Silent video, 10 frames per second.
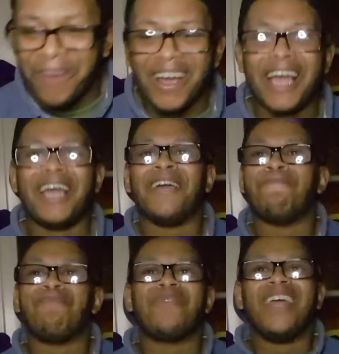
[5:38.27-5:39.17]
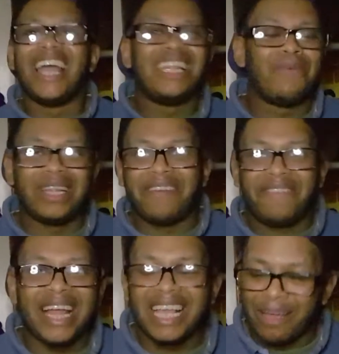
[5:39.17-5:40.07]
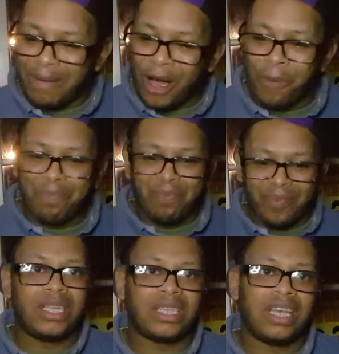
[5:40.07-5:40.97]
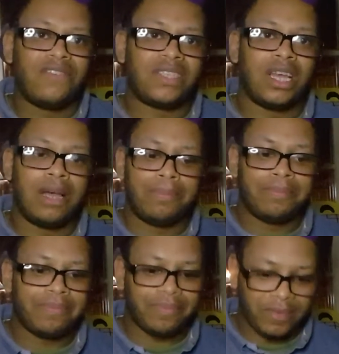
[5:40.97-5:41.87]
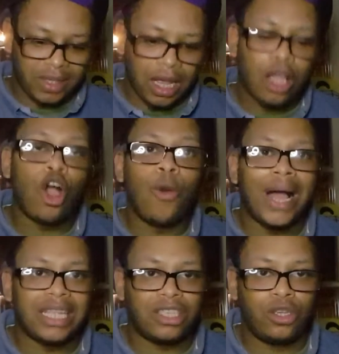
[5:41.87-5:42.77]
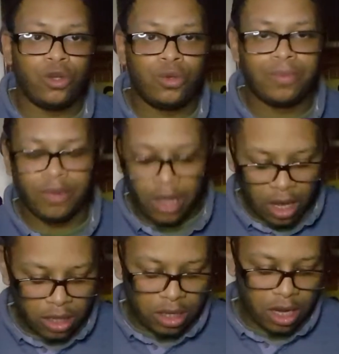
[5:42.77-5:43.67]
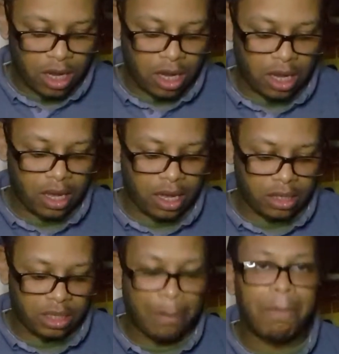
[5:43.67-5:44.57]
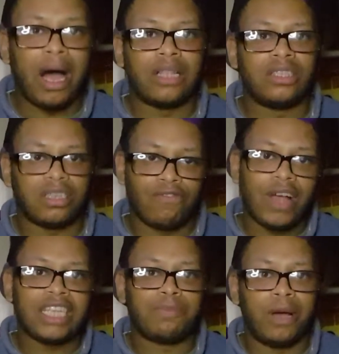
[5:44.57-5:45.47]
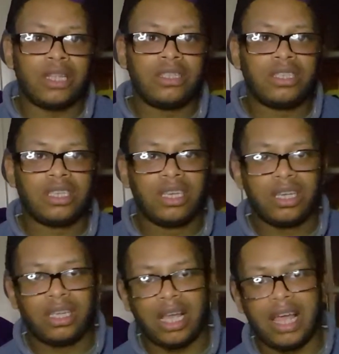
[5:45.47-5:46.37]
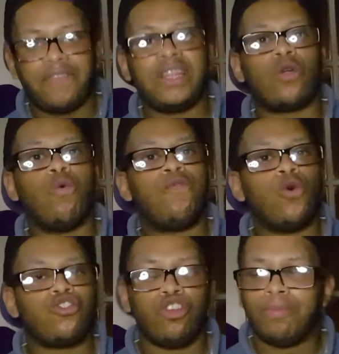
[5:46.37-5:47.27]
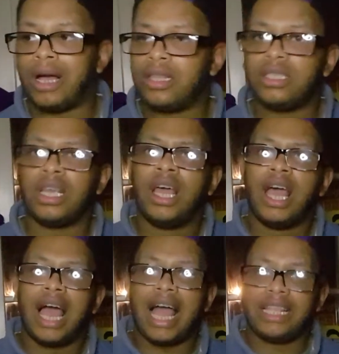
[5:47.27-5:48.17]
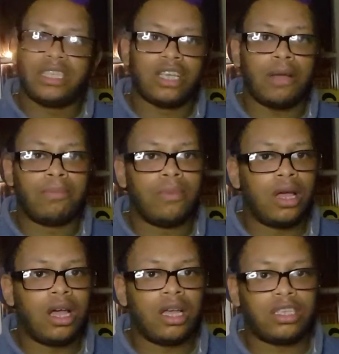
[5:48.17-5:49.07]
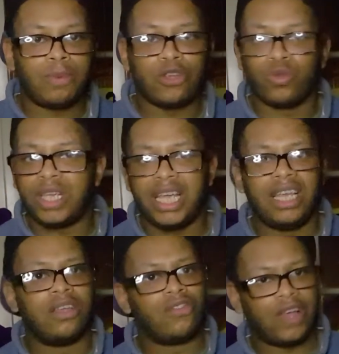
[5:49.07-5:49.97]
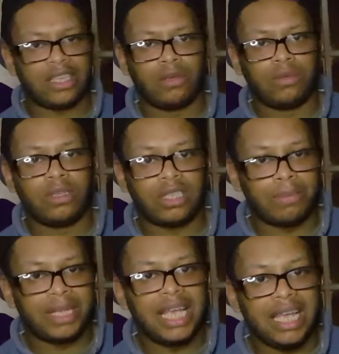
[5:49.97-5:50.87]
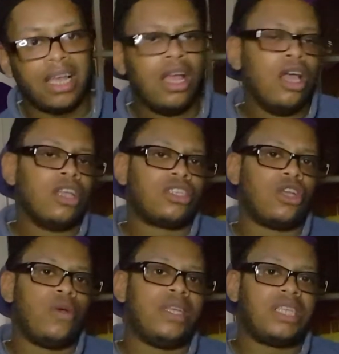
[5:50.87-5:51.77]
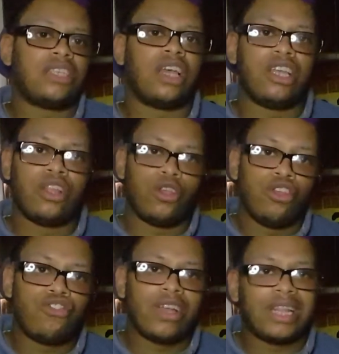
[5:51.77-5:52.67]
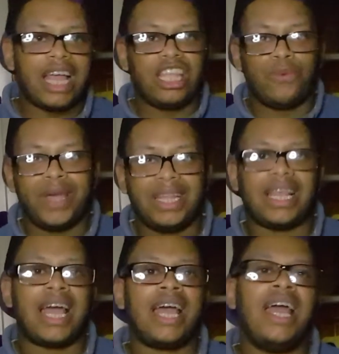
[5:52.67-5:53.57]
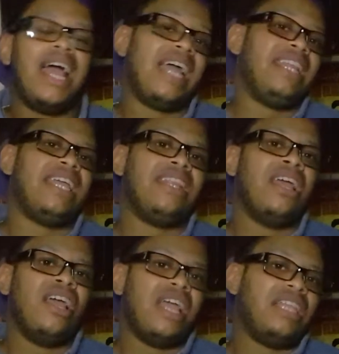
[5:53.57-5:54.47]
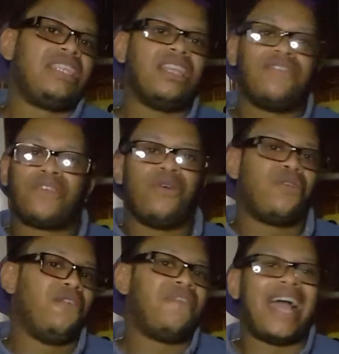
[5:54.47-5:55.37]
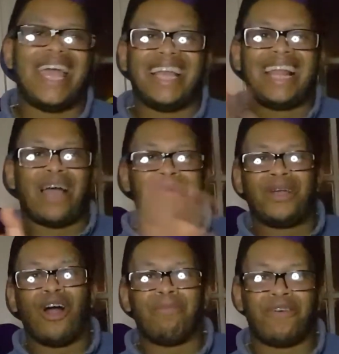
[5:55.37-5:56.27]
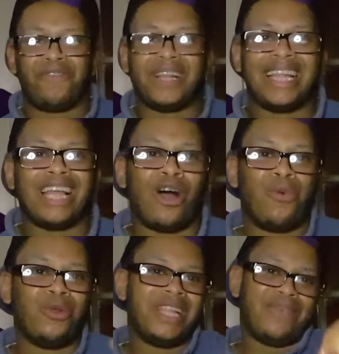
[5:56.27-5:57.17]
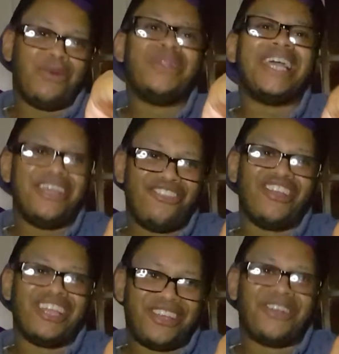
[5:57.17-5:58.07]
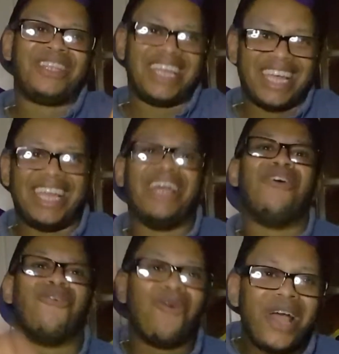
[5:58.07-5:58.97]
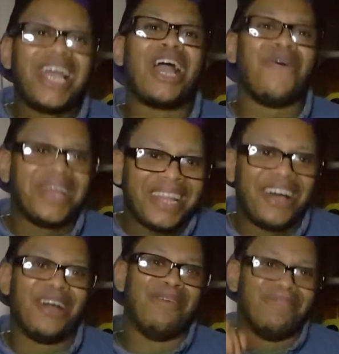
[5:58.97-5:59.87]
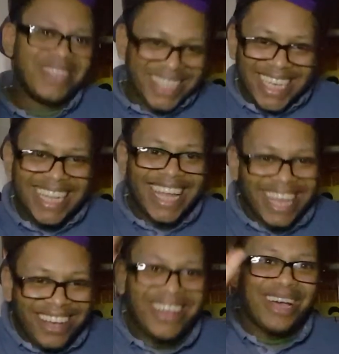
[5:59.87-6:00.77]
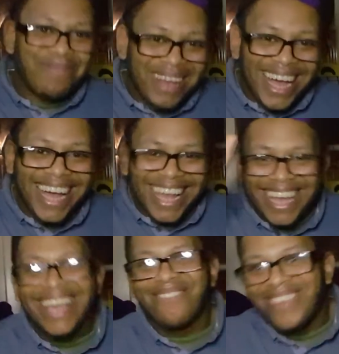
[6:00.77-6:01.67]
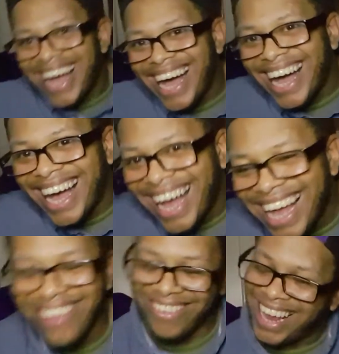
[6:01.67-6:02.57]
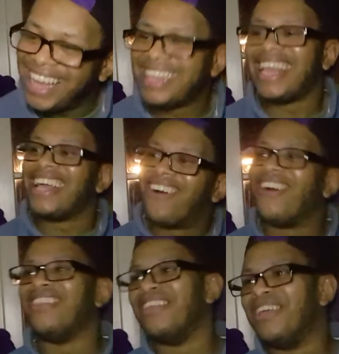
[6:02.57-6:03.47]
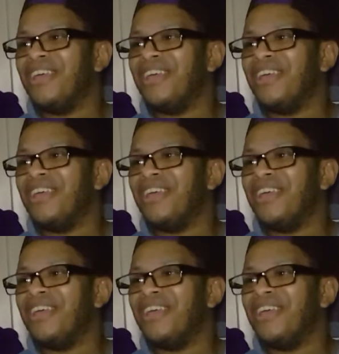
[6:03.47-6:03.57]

right? Anyway, they flank him out. Whis gives Goatsu some rice buns. Yeah, I think they're called fortune buns. And some special tea, right? Some tea. So he says, you know, you drink that, you eat that, and then instead of Goku fighting, we can't both for that now. We'll let you drink your tea. We're going home. See you later. Goodbye. Bye. Right? They're gone.